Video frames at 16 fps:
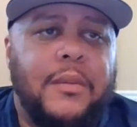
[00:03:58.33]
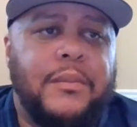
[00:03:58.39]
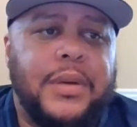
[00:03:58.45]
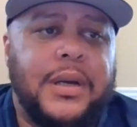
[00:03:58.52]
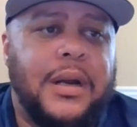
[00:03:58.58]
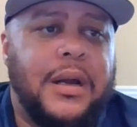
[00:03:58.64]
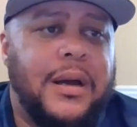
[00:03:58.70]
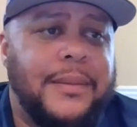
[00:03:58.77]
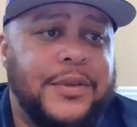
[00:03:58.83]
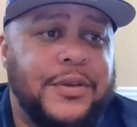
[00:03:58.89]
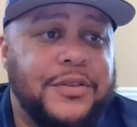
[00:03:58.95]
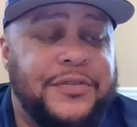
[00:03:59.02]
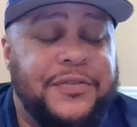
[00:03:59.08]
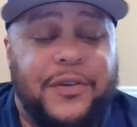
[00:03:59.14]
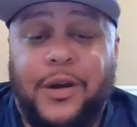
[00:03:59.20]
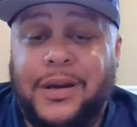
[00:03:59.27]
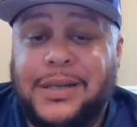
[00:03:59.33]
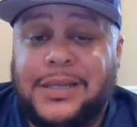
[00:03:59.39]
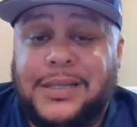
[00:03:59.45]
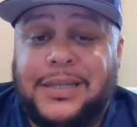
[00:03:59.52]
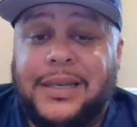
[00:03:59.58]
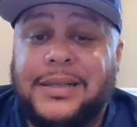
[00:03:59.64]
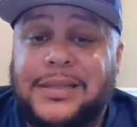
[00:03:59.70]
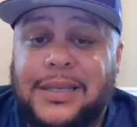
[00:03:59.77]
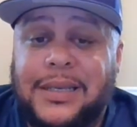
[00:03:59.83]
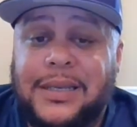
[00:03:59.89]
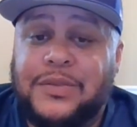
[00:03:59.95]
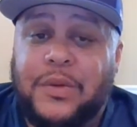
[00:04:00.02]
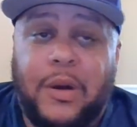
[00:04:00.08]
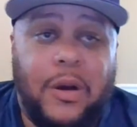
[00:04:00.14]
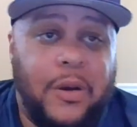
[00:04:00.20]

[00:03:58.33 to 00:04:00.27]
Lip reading: But those Florida State teams were